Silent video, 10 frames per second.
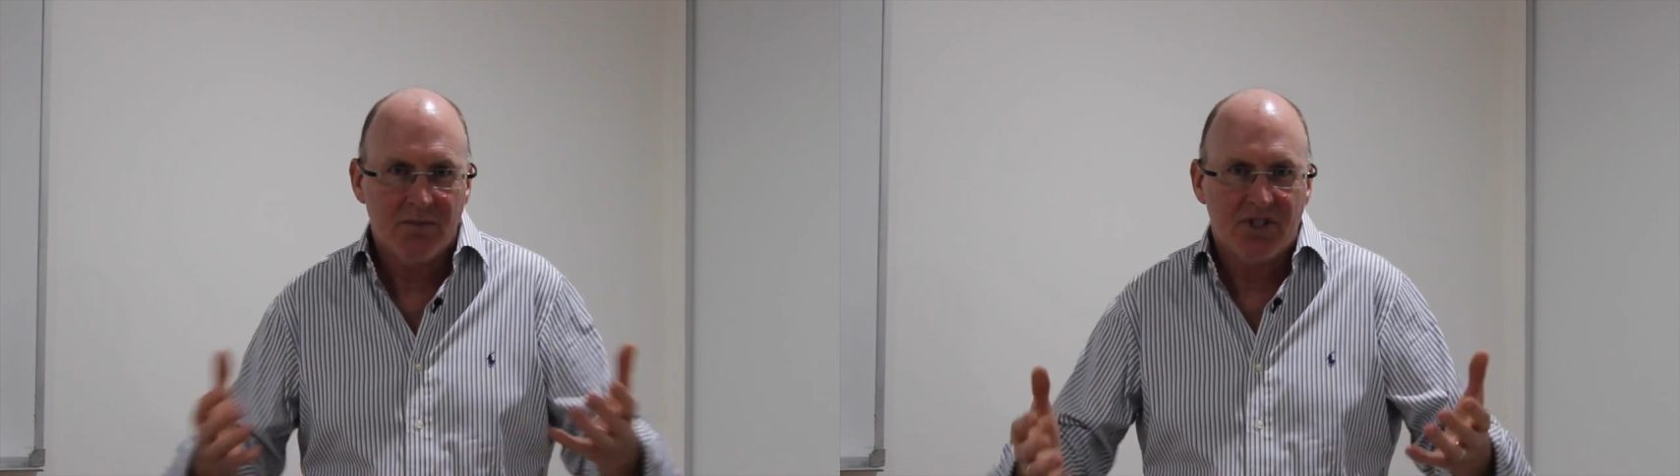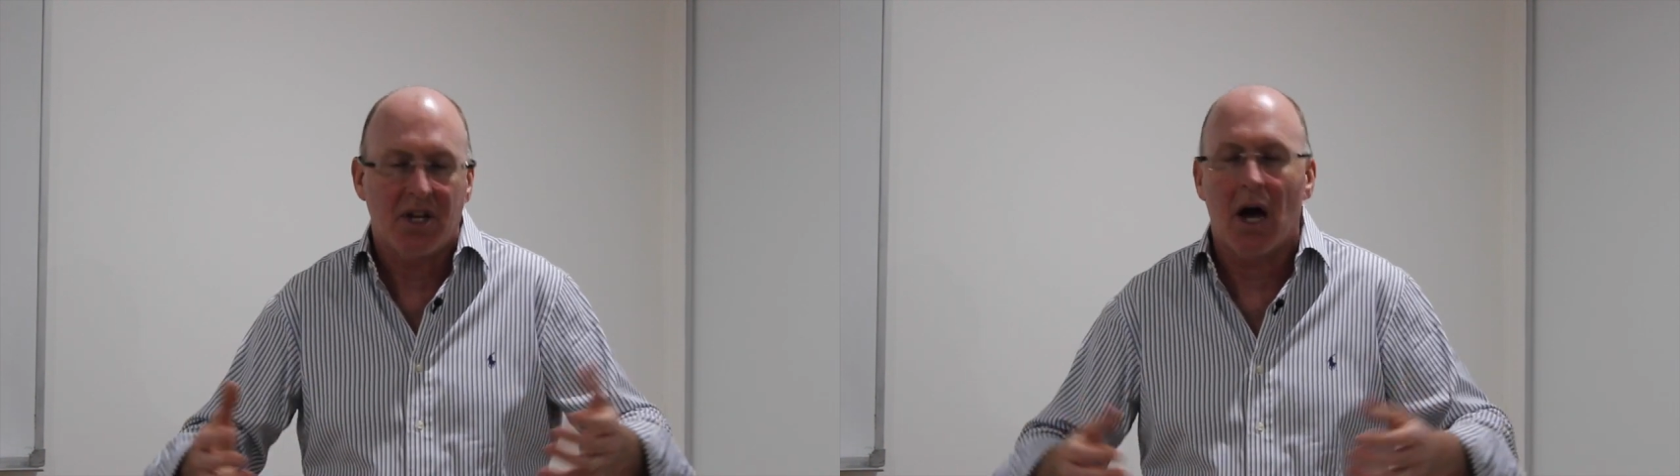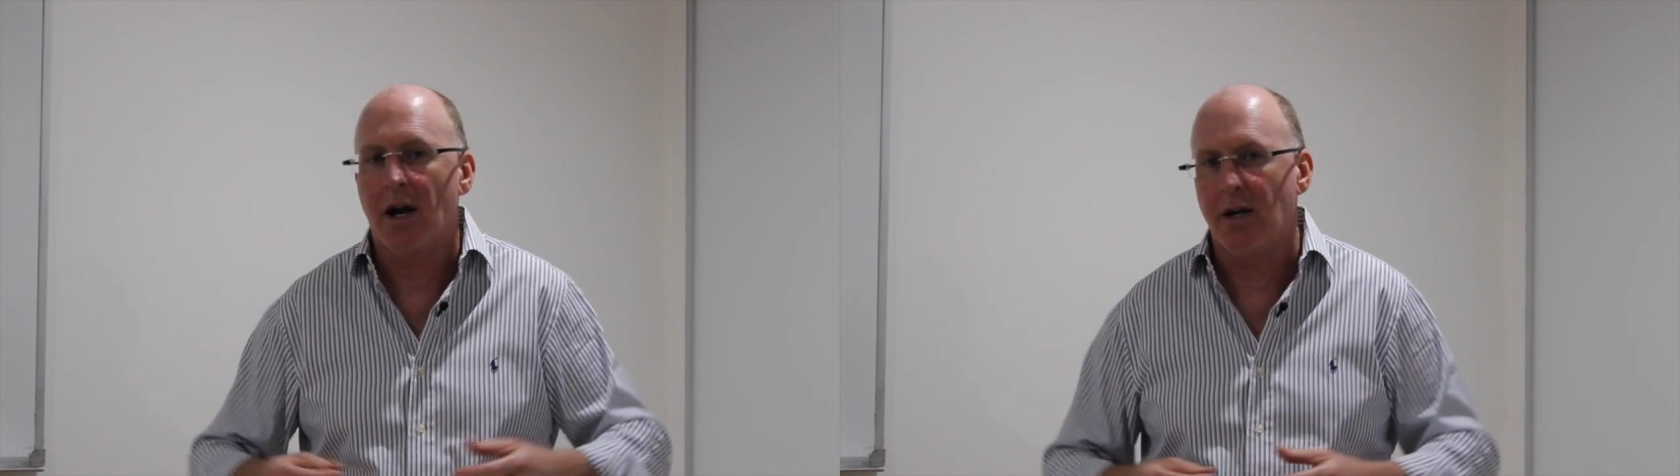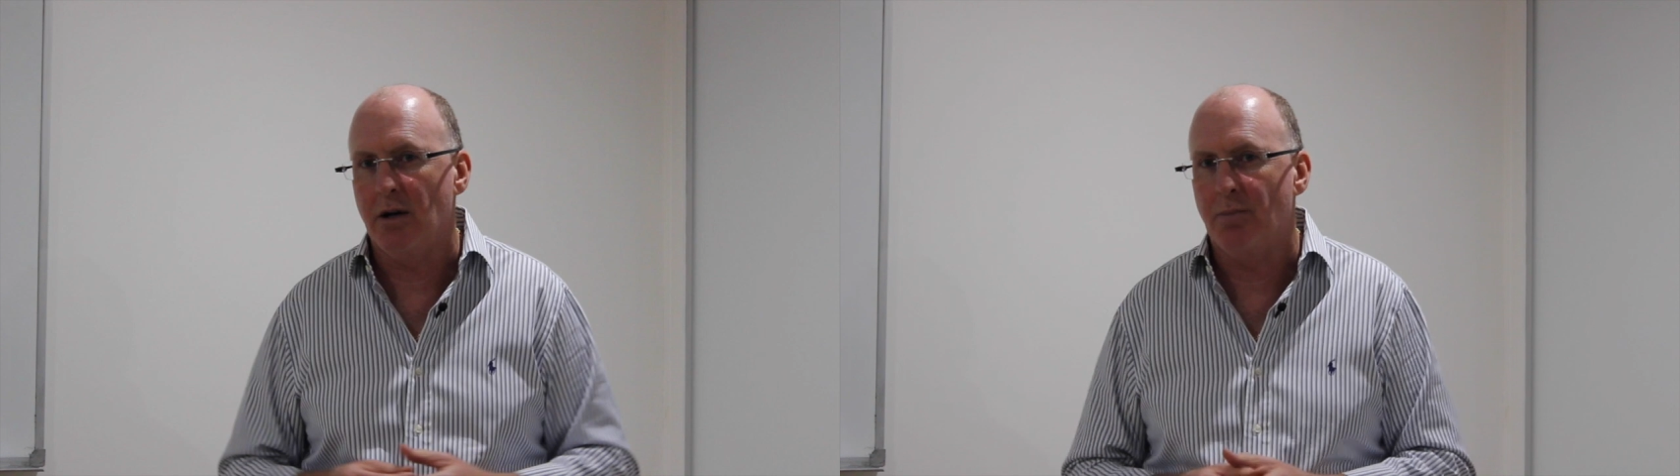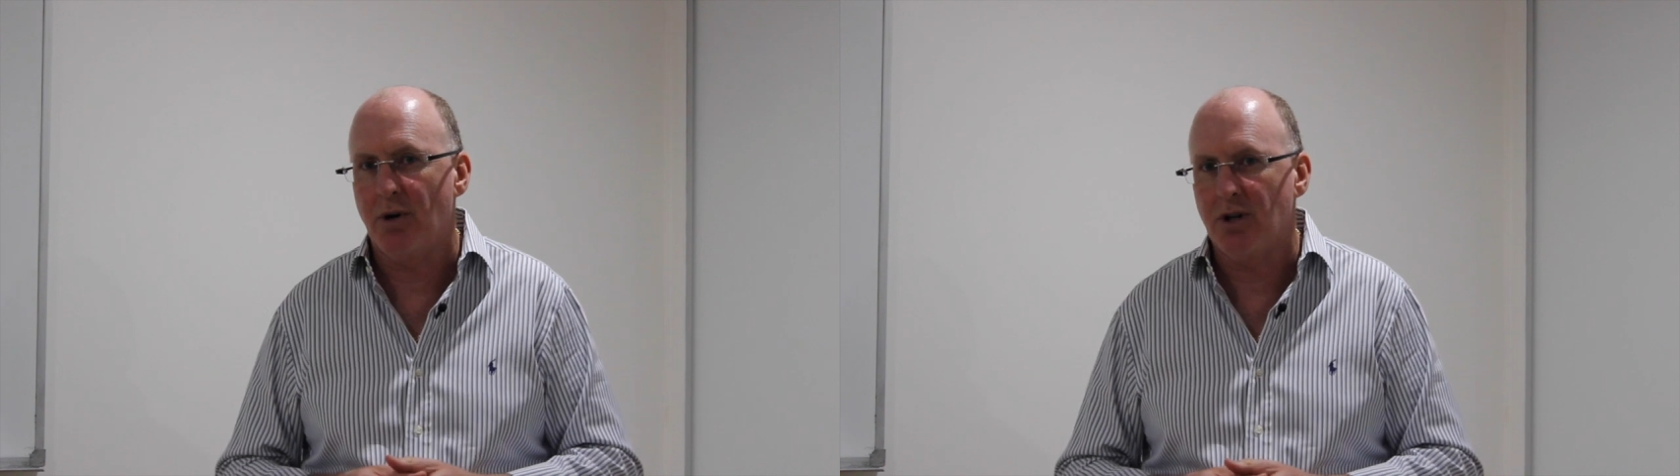started
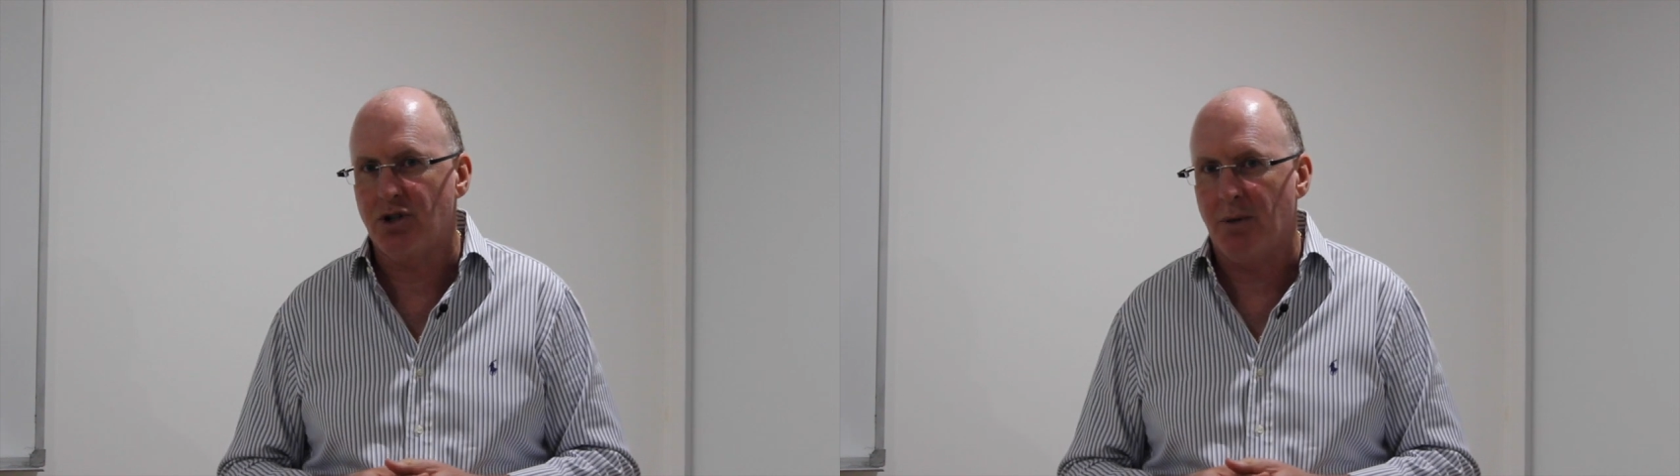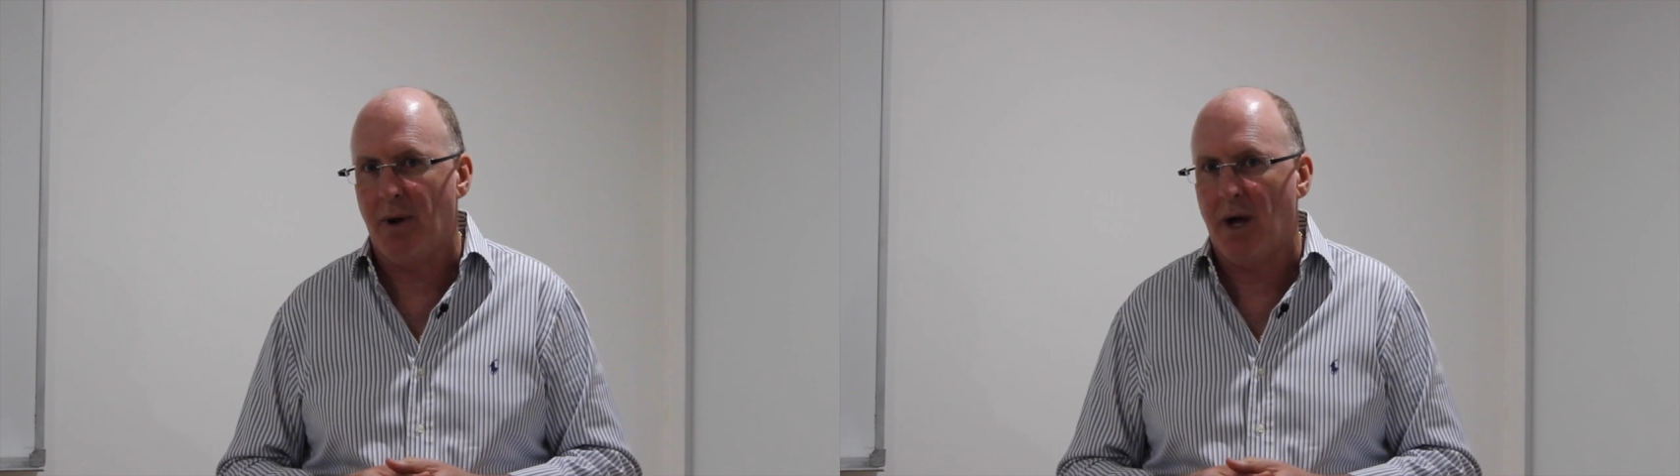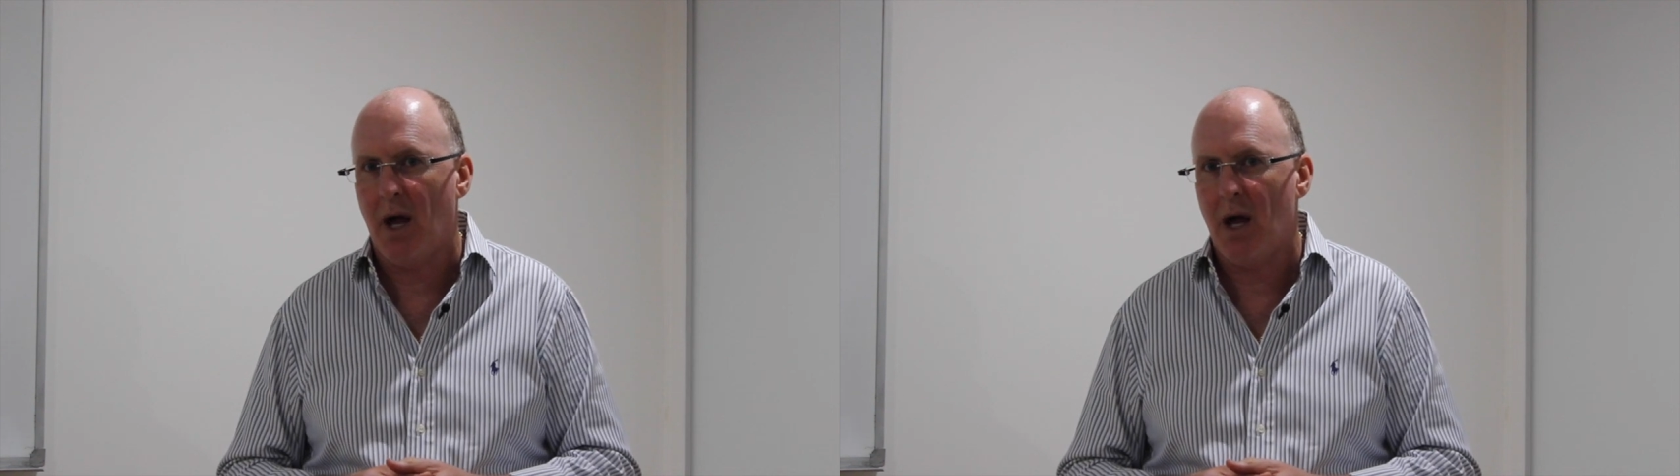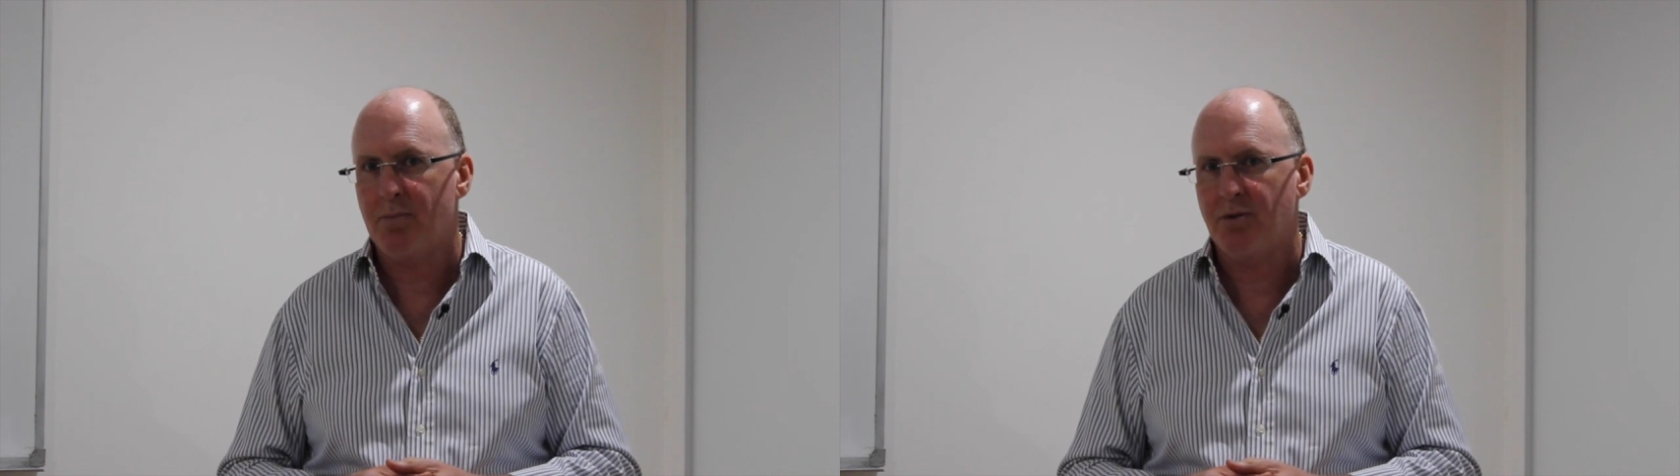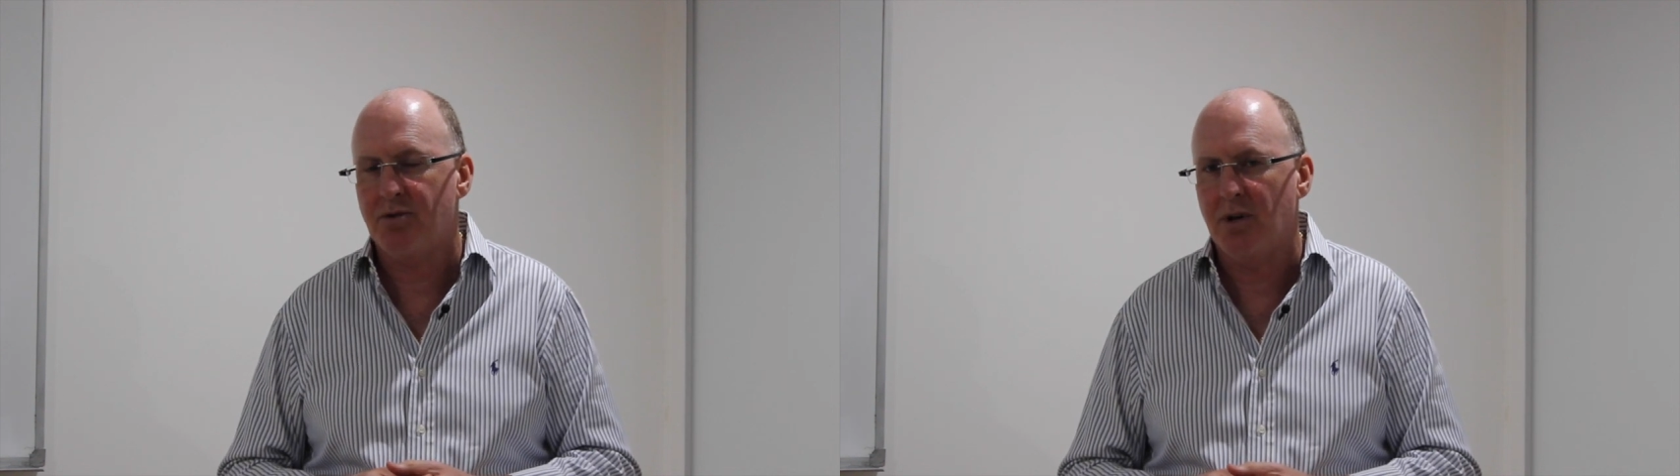an apprenticeship in
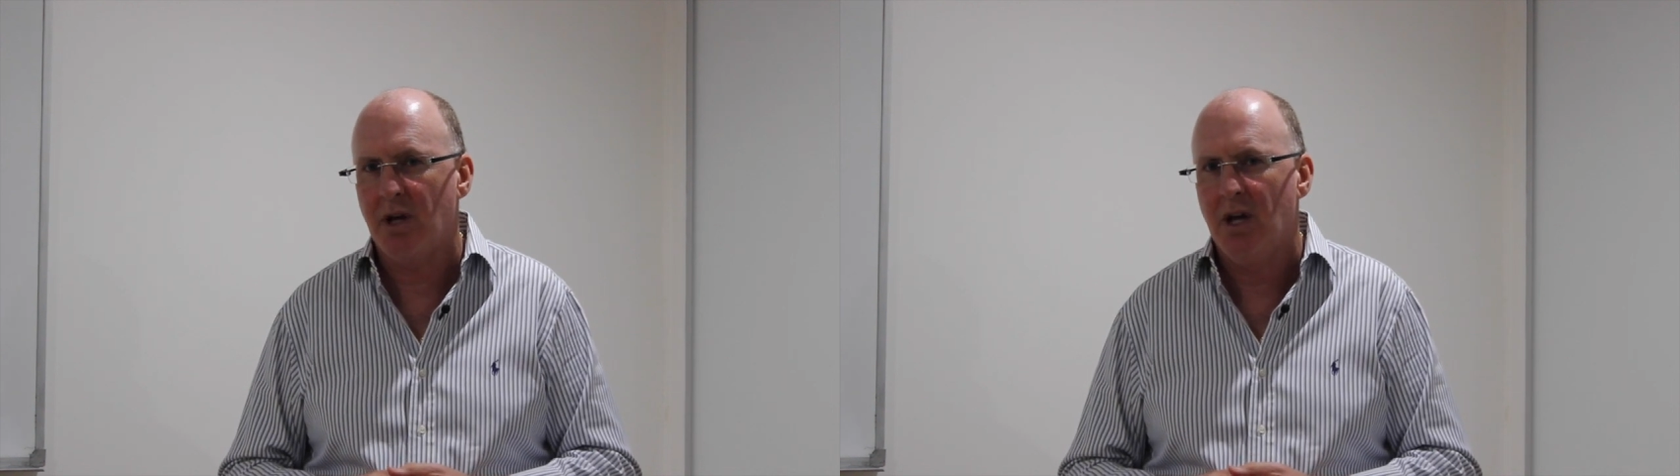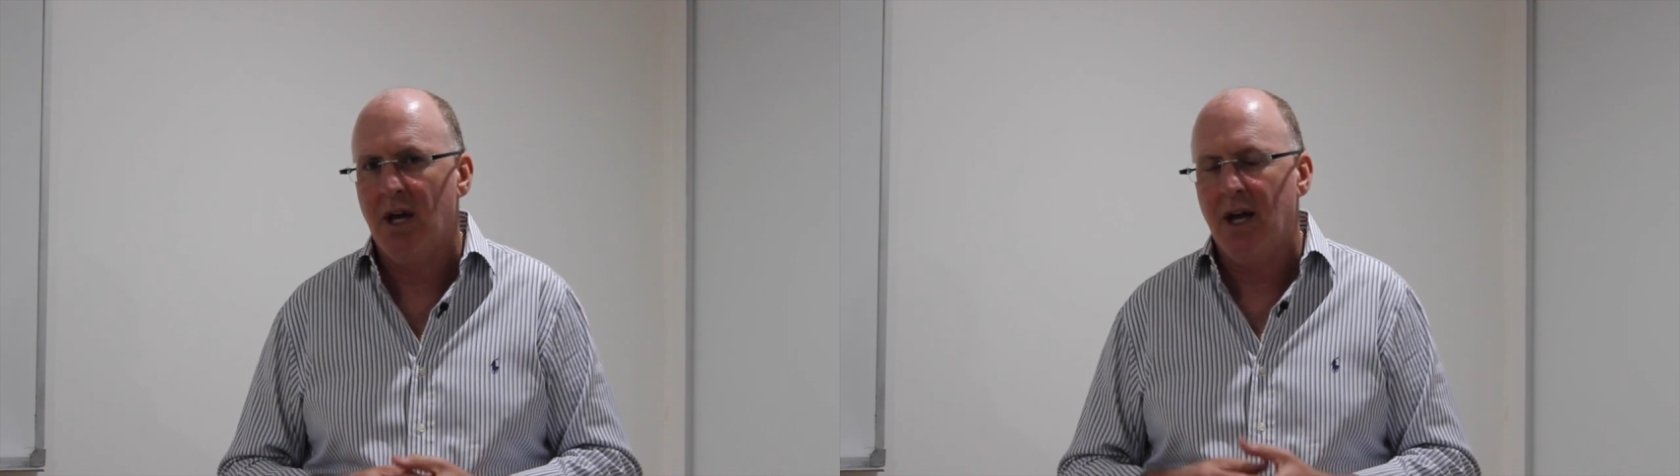carpentry,